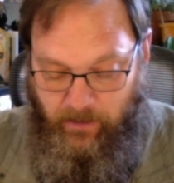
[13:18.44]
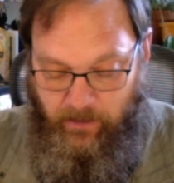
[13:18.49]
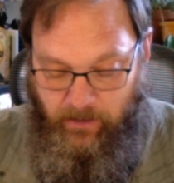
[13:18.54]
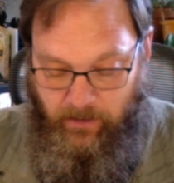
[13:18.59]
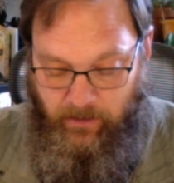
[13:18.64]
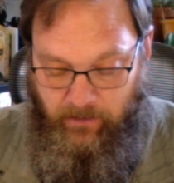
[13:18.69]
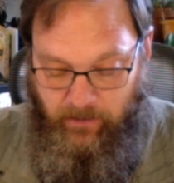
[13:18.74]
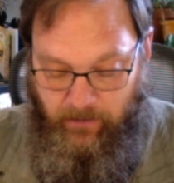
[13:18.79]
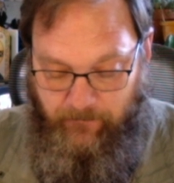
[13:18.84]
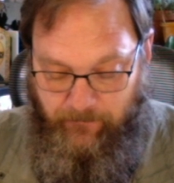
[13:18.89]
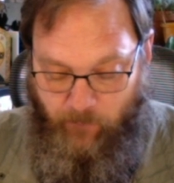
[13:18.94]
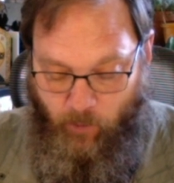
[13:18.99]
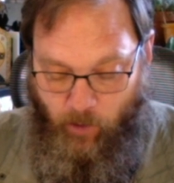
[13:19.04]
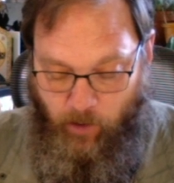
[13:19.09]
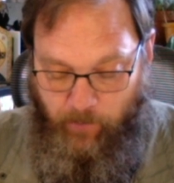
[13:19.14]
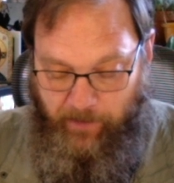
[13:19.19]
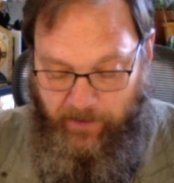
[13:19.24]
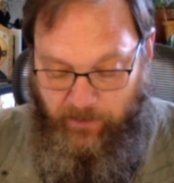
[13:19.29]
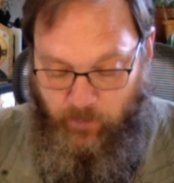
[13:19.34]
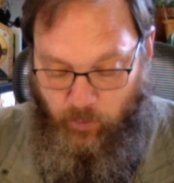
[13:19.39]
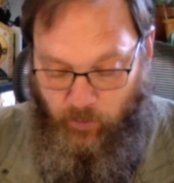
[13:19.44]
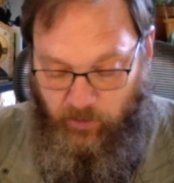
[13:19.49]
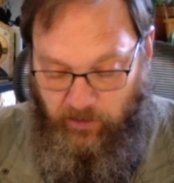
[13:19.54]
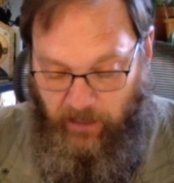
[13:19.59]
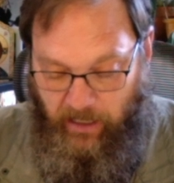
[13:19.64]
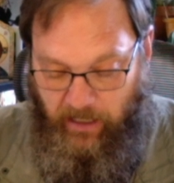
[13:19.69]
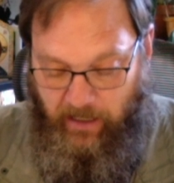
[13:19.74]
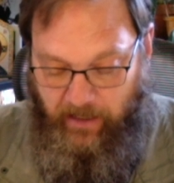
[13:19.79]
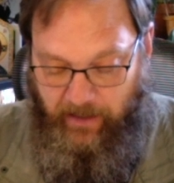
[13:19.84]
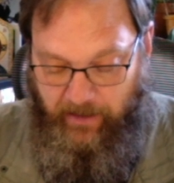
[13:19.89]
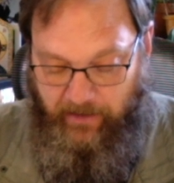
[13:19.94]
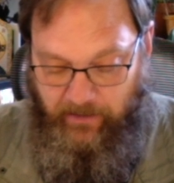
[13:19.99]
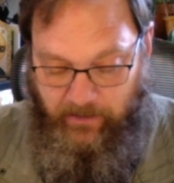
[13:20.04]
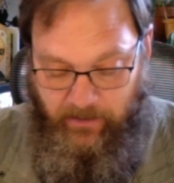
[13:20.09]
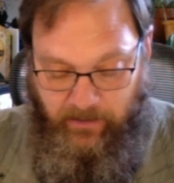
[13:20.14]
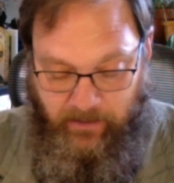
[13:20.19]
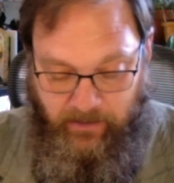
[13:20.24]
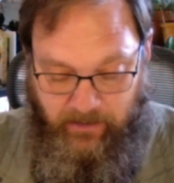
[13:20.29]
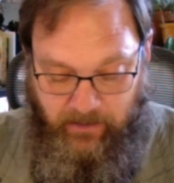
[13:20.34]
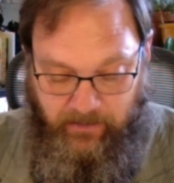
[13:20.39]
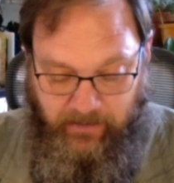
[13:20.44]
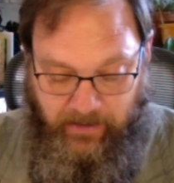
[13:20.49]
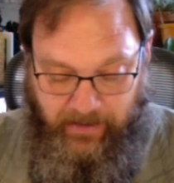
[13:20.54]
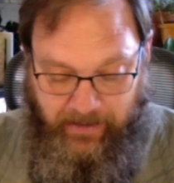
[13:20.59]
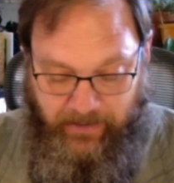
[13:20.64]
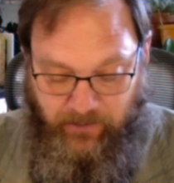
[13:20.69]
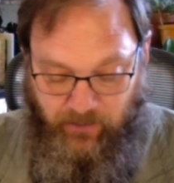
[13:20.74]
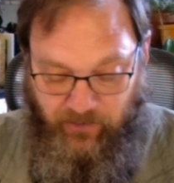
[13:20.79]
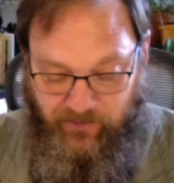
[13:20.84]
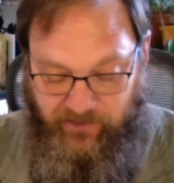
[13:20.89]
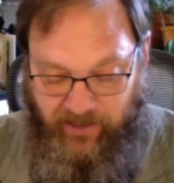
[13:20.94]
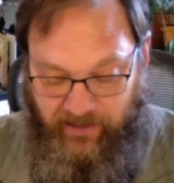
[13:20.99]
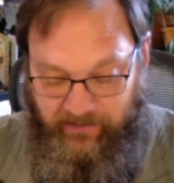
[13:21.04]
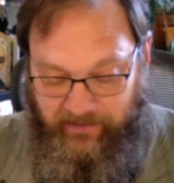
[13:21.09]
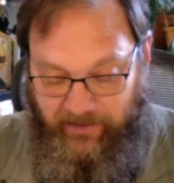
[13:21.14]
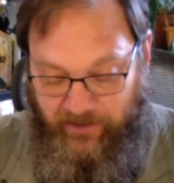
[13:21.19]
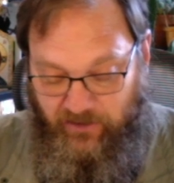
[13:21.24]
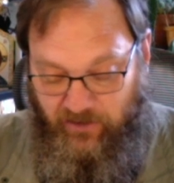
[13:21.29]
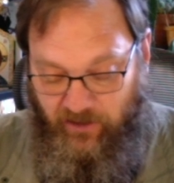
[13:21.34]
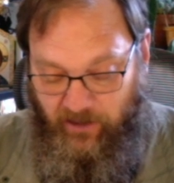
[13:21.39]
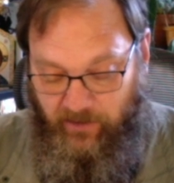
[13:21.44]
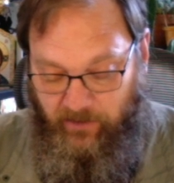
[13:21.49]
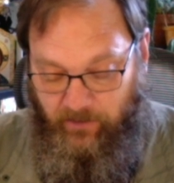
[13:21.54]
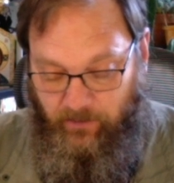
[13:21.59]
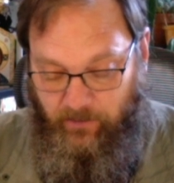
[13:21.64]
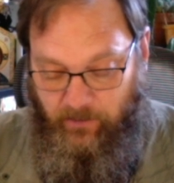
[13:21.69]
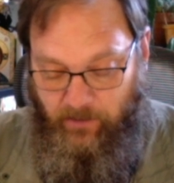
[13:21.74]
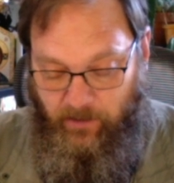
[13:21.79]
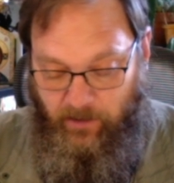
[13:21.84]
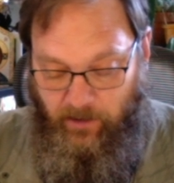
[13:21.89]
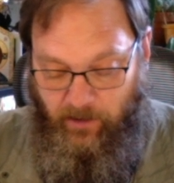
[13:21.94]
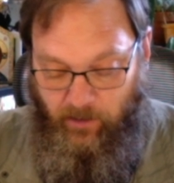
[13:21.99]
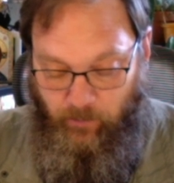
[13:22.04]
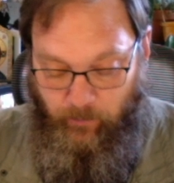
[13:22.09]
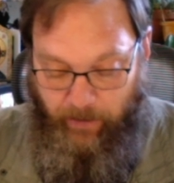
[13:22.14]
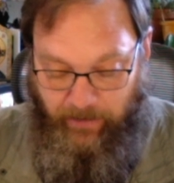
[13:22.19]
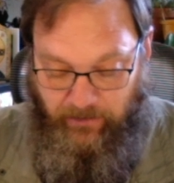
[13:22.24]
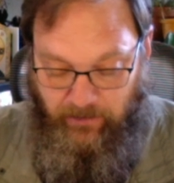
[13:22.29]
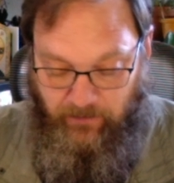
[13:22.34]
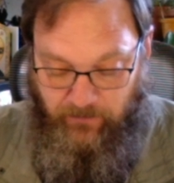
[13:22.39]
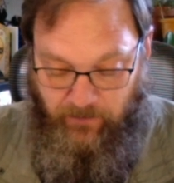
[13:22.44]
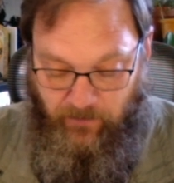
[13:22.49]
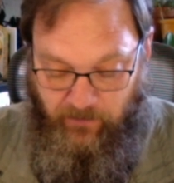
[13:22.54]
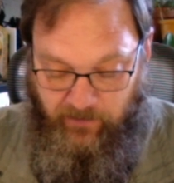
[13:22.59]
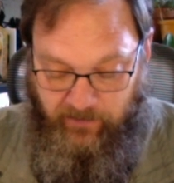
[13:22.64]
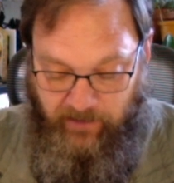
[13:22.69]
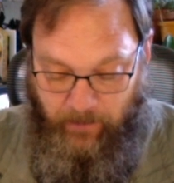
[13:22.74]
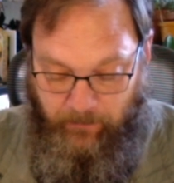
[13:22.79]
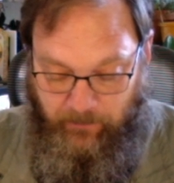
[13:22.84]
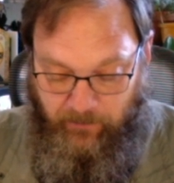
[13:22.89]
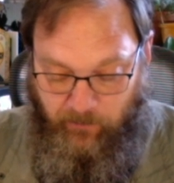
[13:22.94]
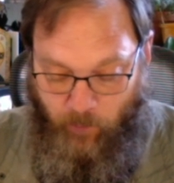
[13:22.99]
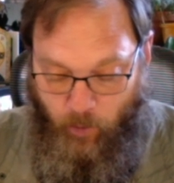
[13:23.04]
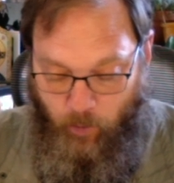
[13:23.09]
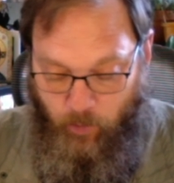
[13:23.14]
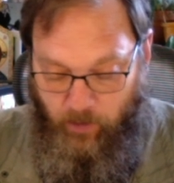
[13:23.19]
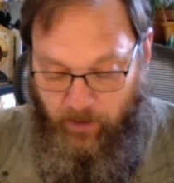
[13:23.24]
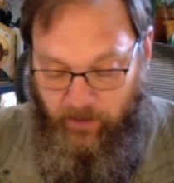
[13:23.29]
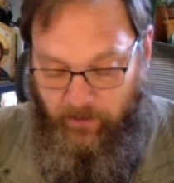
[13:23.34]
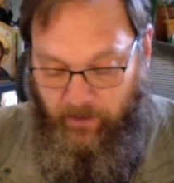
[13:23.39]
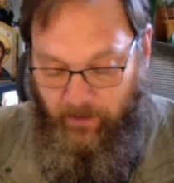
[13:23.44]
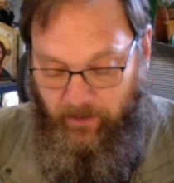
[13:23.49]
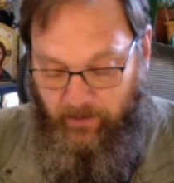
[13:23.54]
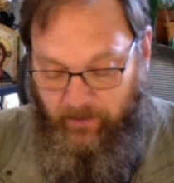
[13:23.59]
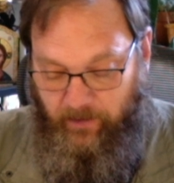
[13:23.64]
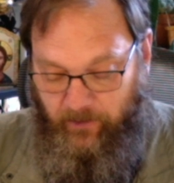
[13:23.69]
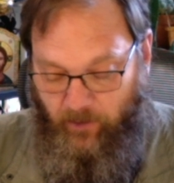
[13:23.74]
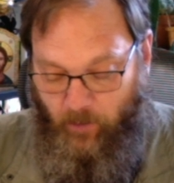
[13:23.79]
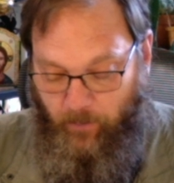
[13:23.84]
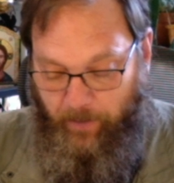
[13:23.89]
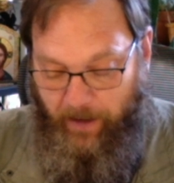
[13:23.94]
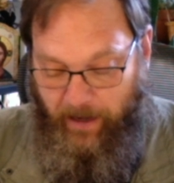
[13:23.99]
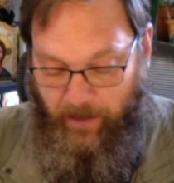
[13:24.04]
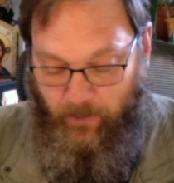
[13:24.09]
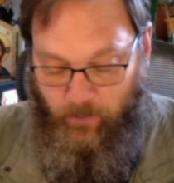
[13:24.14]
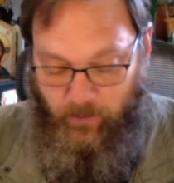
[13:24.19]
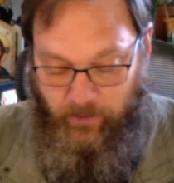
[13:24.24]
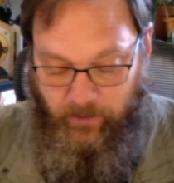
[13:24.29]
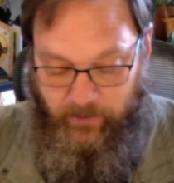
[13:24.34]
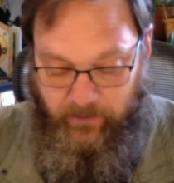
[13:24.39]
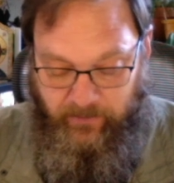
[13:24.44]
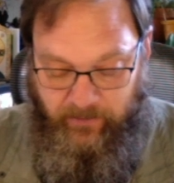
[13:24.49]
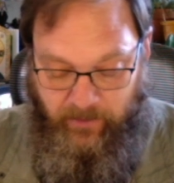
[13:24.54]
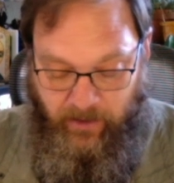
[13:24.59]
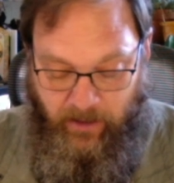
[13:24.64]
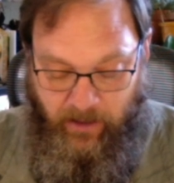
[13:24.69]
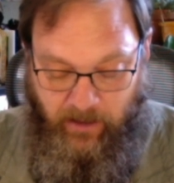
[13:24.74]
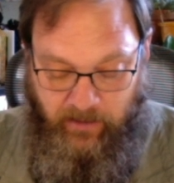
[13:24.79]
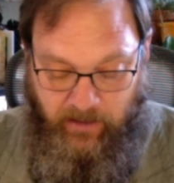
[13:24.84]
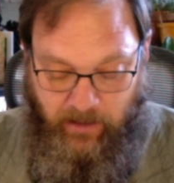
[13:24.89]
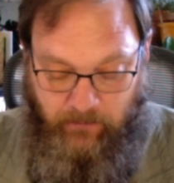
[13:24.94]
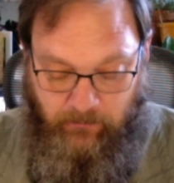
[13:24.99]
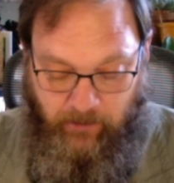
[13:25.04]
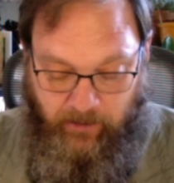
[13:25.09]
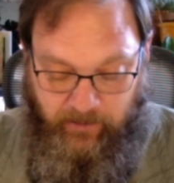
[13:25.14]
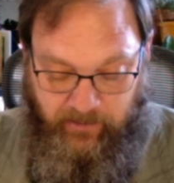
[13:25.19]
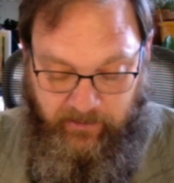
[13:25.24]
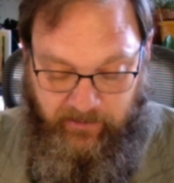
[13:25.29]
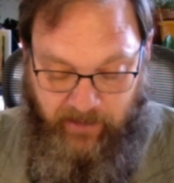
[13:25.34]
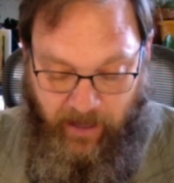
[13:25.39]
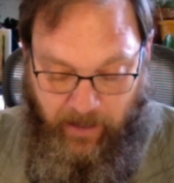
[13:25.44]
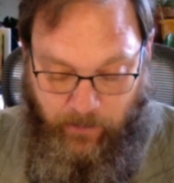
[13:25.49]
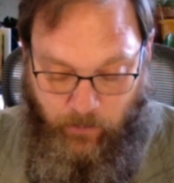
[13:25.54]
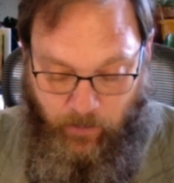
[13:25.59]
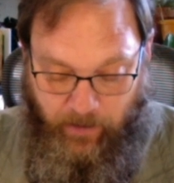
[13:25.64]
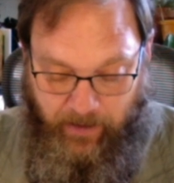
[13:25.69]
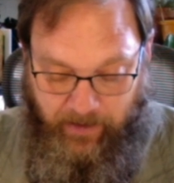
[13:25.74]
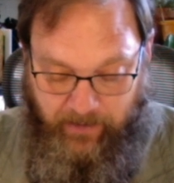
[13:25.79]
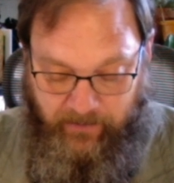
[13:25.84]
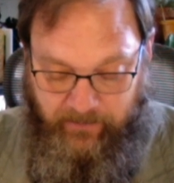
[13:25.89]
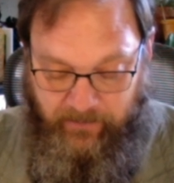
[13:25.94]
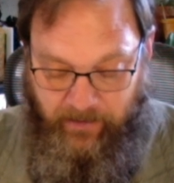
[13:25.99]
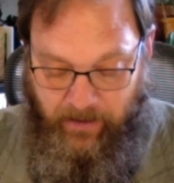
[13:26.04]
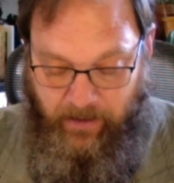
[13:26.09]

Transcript: They form into a line, then they intersect each other, race a few steps forward, then go backwards, then run sideways,